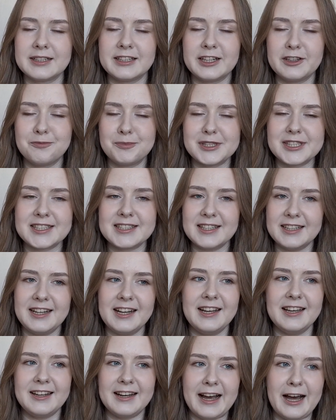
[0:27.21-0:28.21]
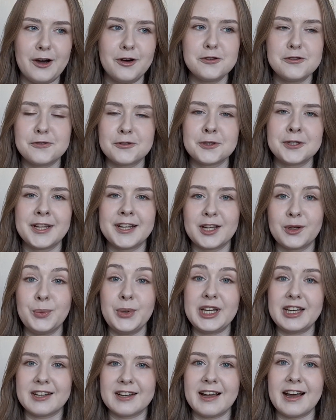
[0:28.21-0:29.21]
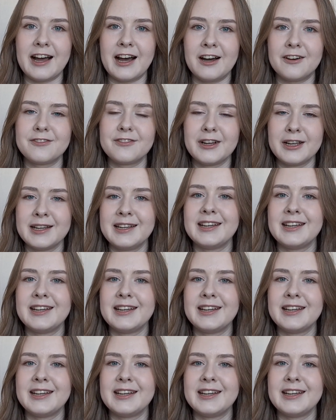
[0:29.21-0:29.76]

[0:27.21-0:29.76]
and I've been sitting it out for like a week and a half,